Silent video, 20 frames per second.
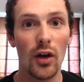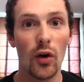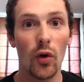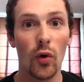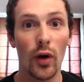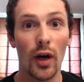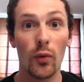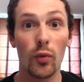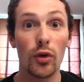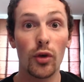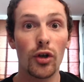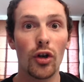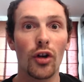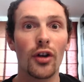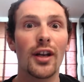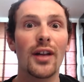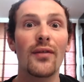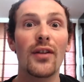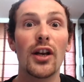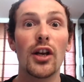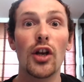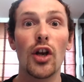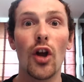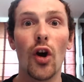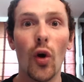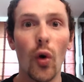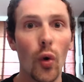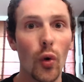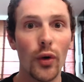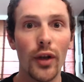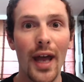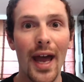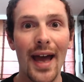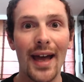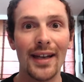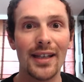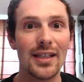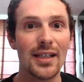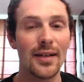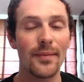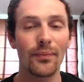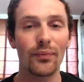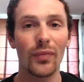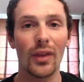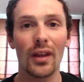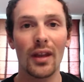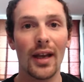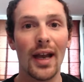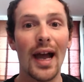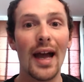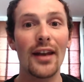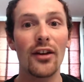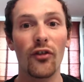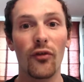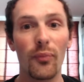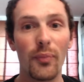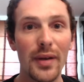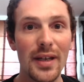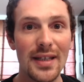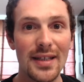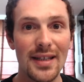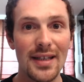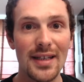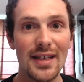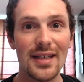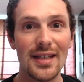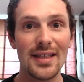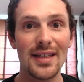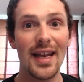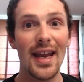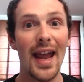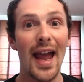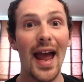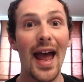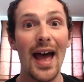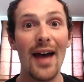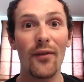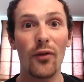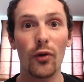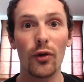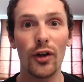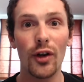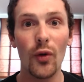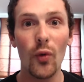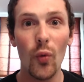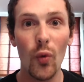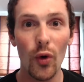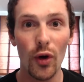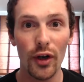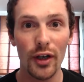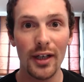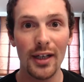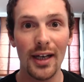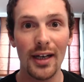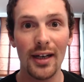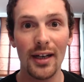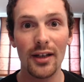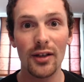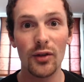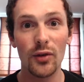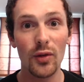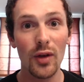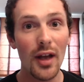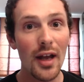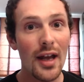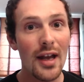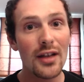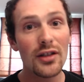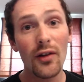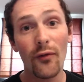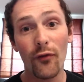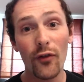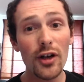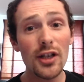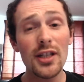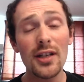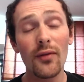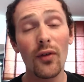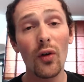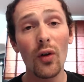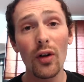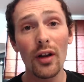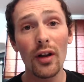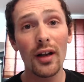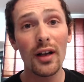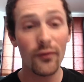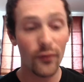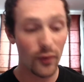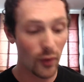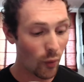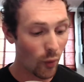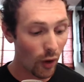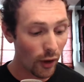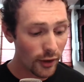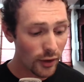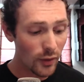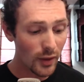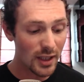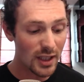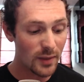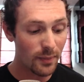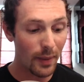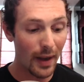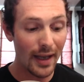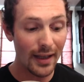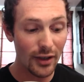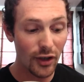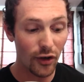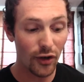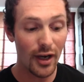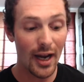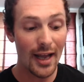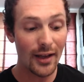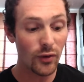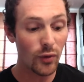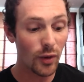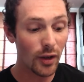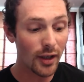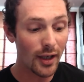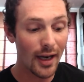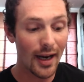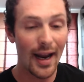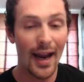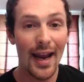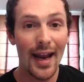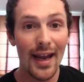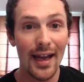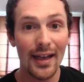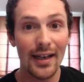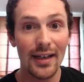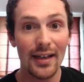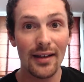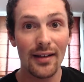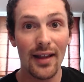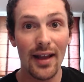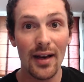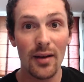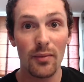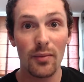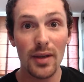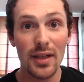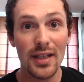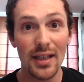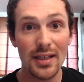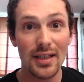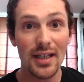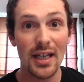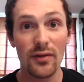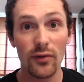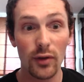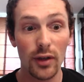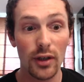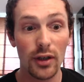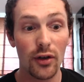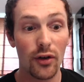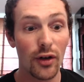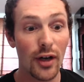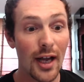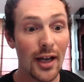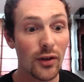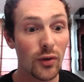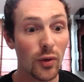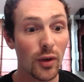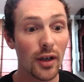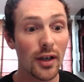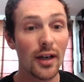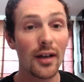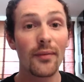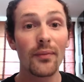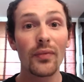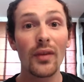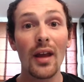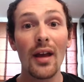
or I would not even know that the kind of businesses they have or the work that they do. So first of all, if you want to expand your network and then be successful in your network,